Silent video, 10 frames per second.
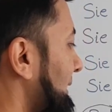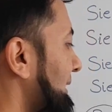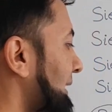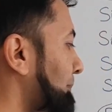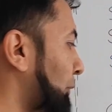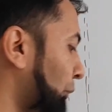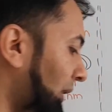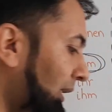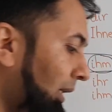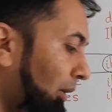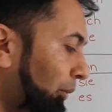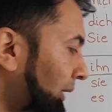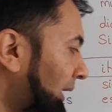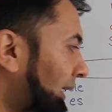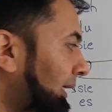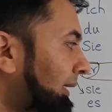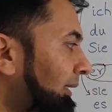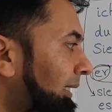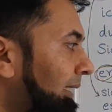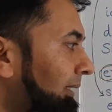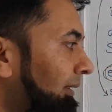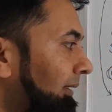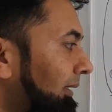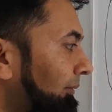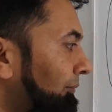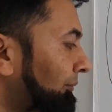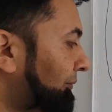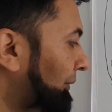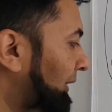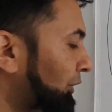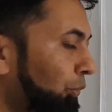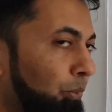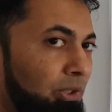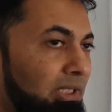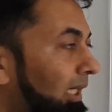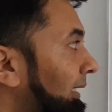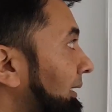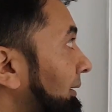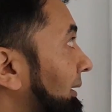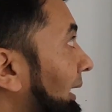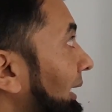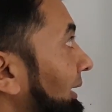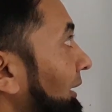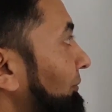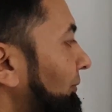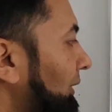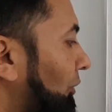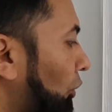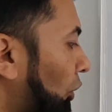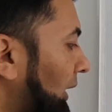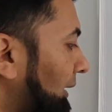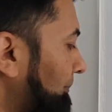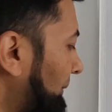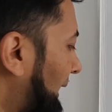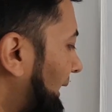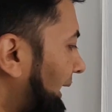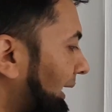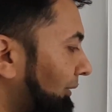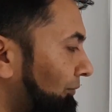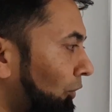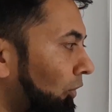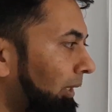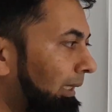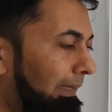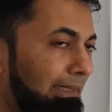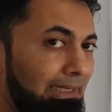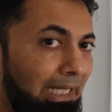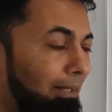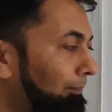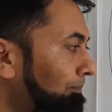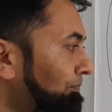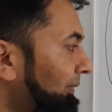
it's a plural noun, we will use the dative column, and for them